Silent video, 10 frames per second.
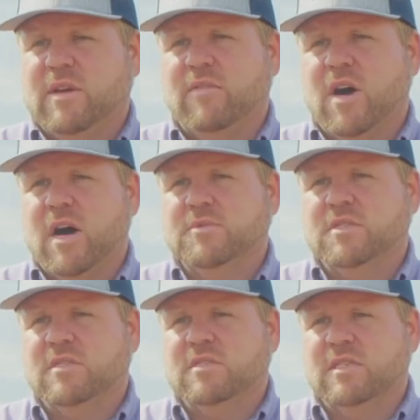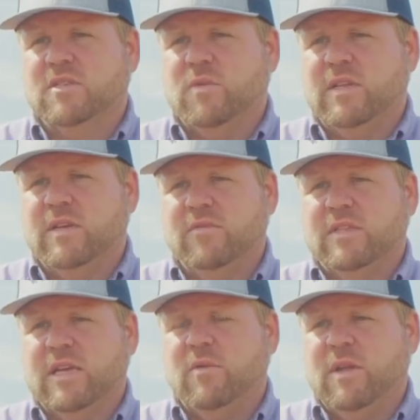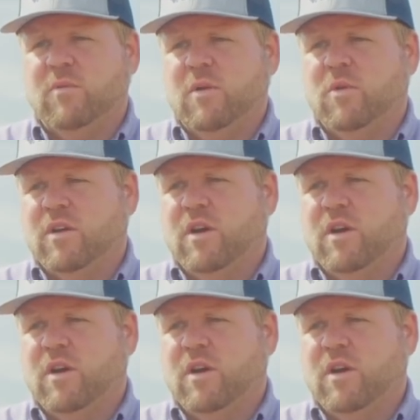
you have options. And so we live with that. We, we want to